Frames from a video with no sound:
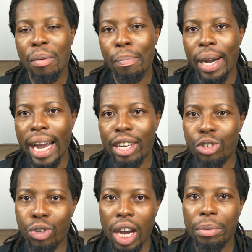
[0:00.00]
by
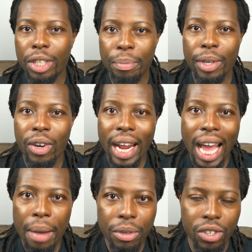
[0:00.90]
drop shipping on
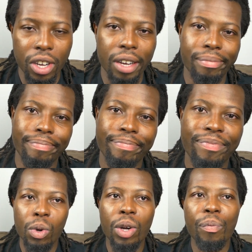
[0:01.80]
Amazon.
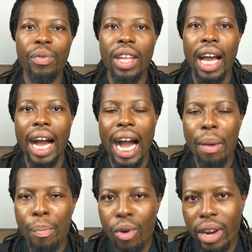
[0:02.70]
Well,
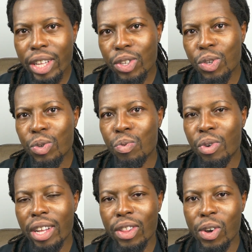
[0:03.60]
I bought into
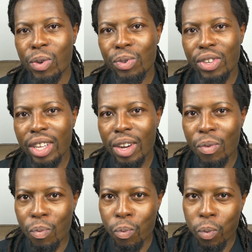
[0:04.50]
one of those a
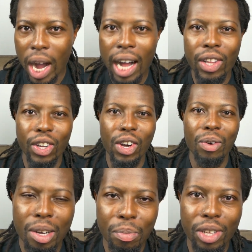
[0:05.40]
while ago,
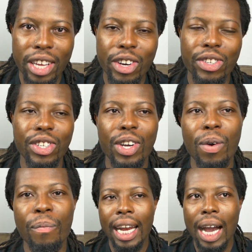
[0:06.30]
a couple of years
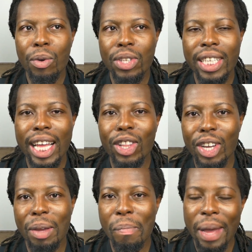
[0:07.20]
ago. And I would say,
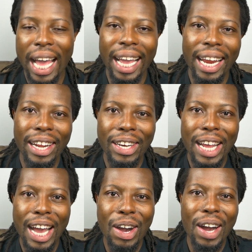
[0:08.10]
looking back at it
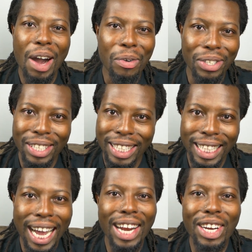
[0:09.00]
now, I was
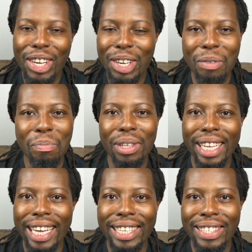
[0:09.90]
not in a good
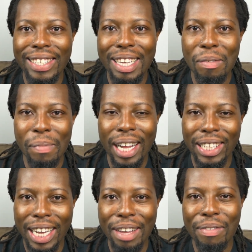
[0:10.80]
place in my
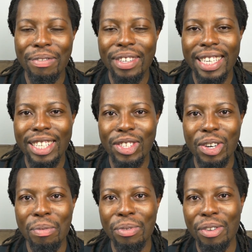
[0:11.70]
life in
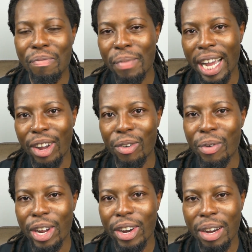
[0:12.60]
terms of my
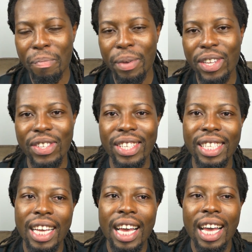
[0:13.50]
career and
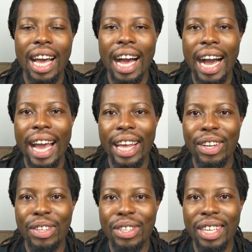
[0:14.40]
business. I
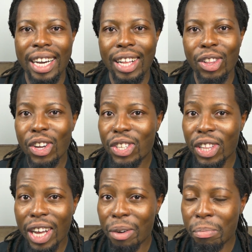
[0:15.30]
had lost a
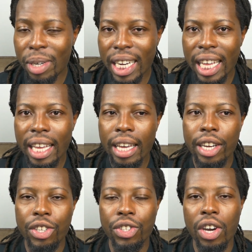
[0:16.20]
lot of money
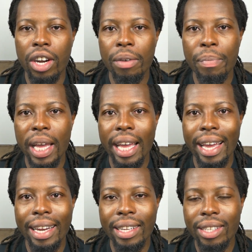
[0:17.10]
in a startup,
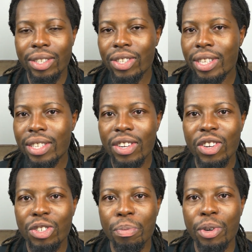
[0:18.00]
and just as an
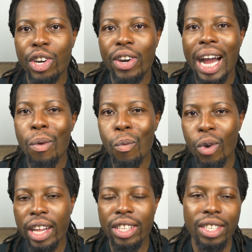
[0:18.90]
entrepreneur, I
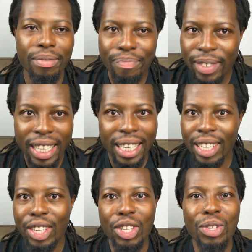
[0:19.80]
wanted to
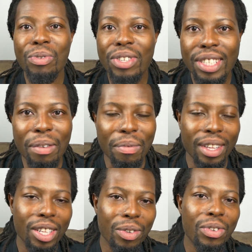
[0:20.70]
do something